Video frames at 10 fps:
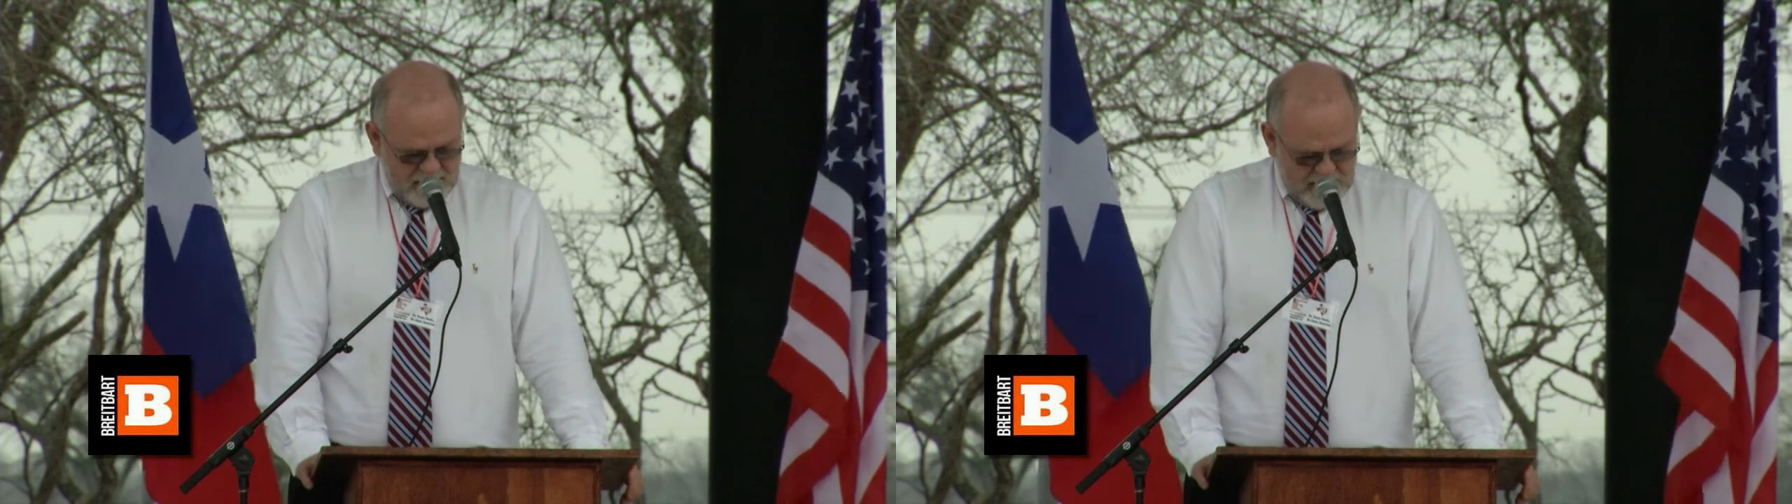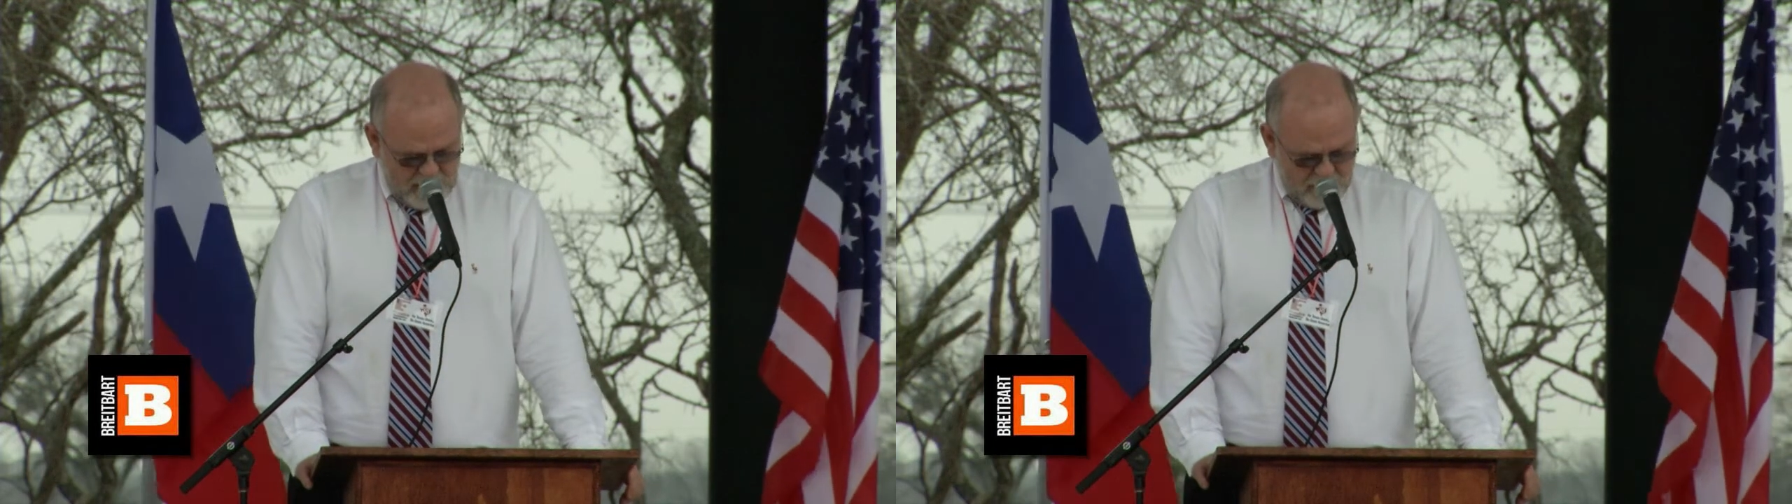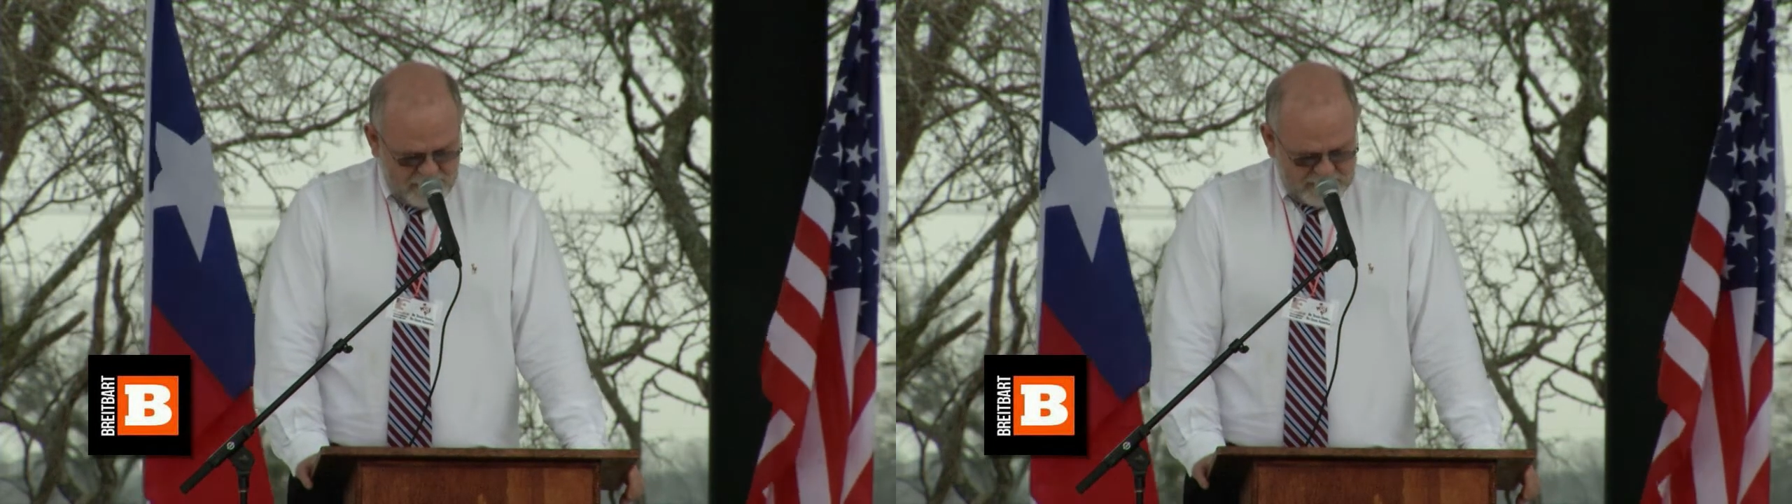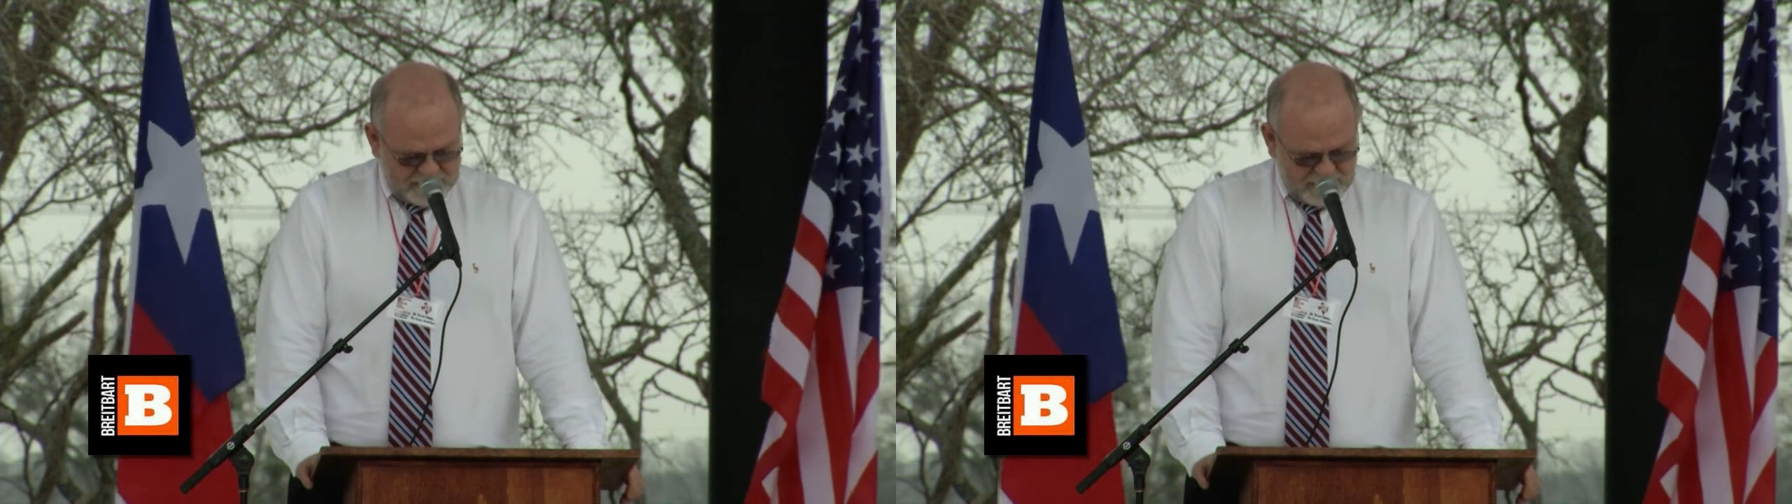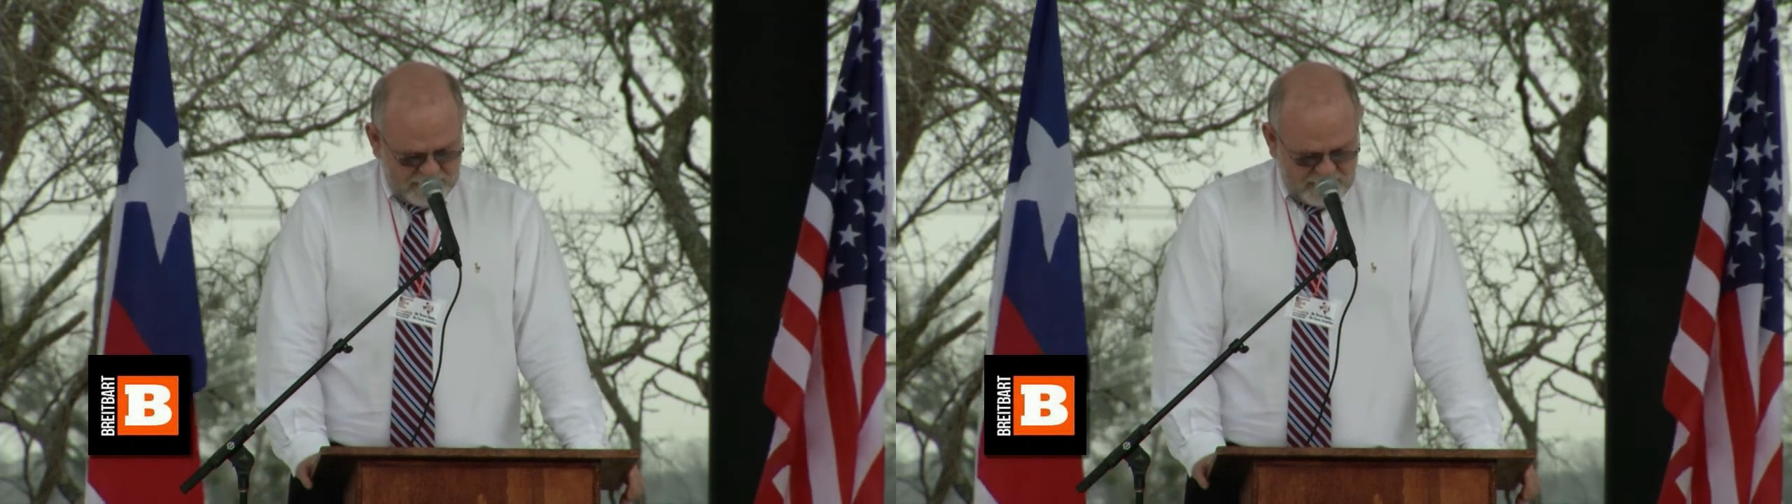how best
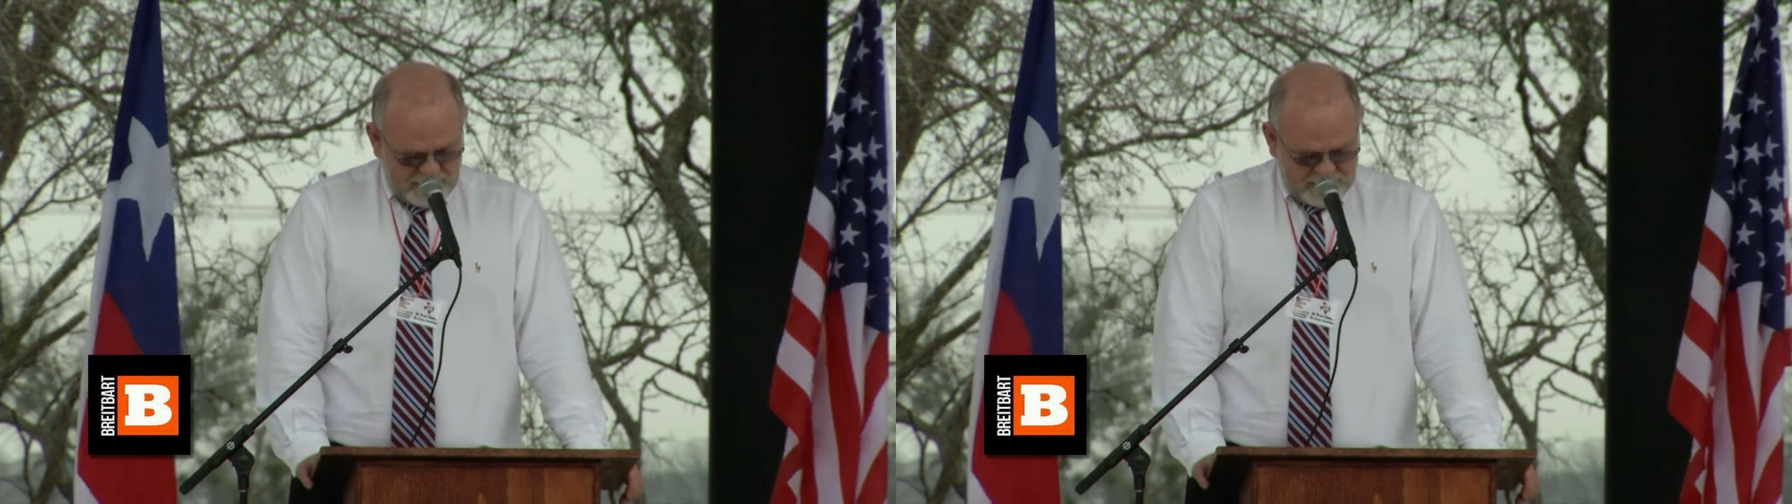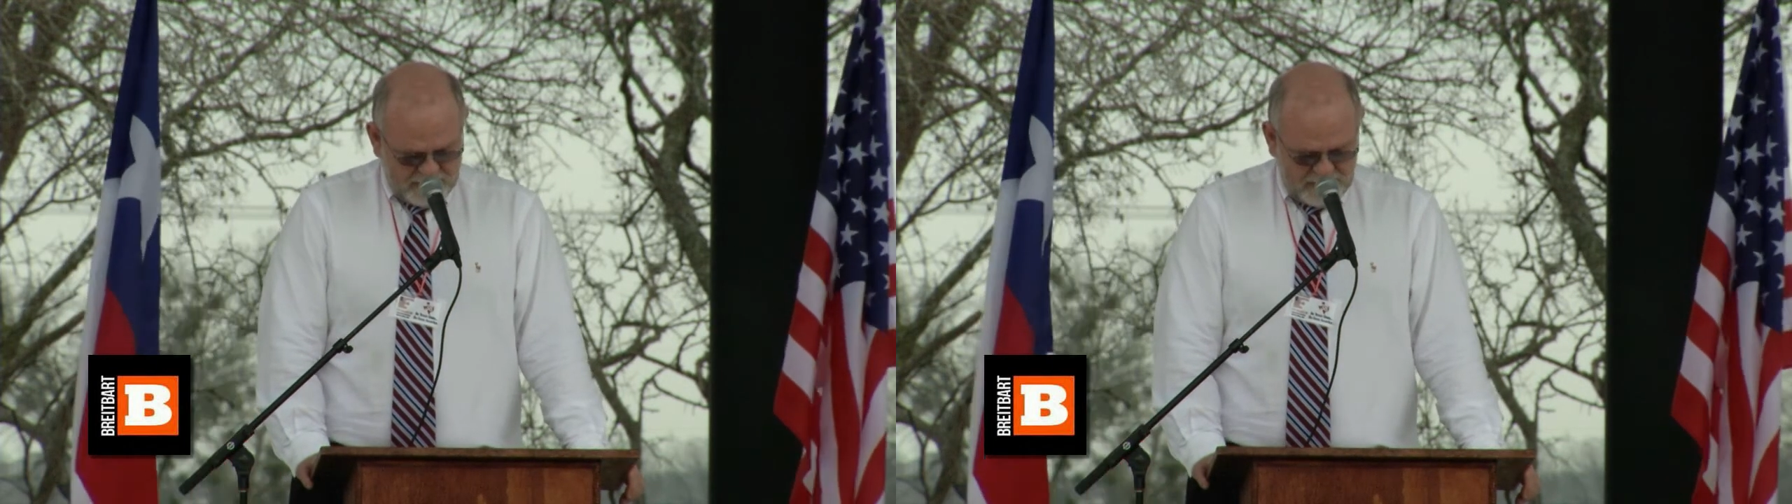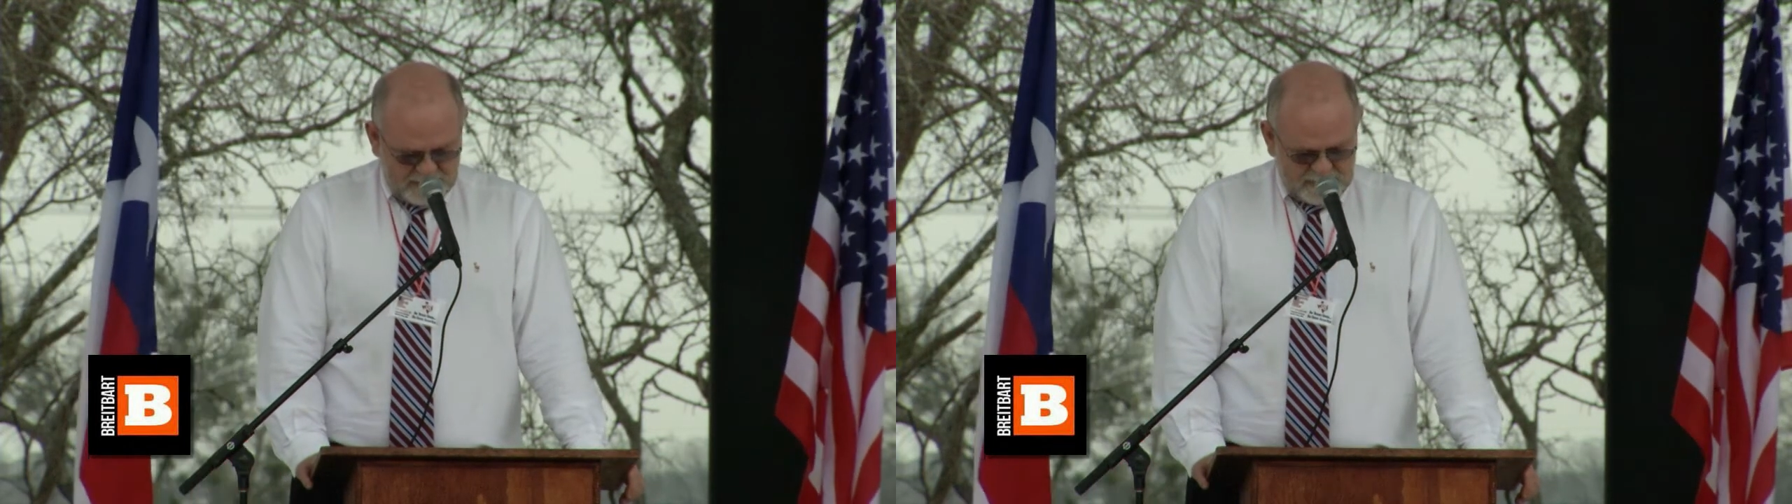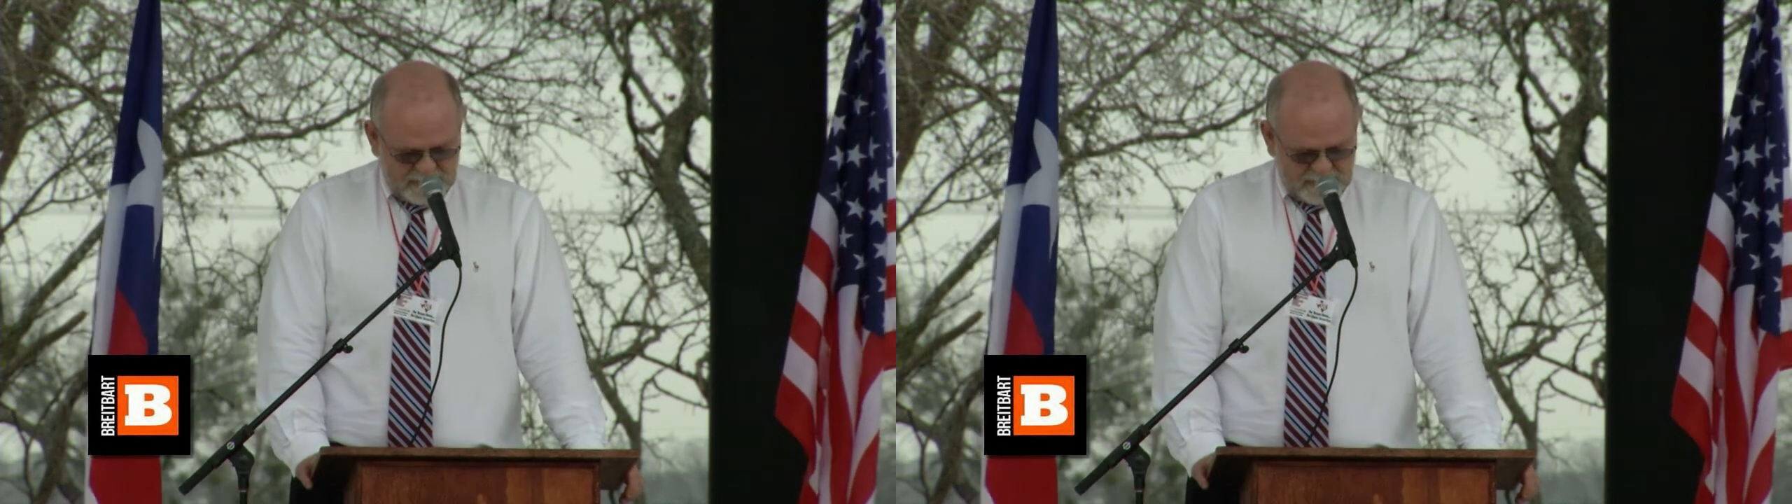to change things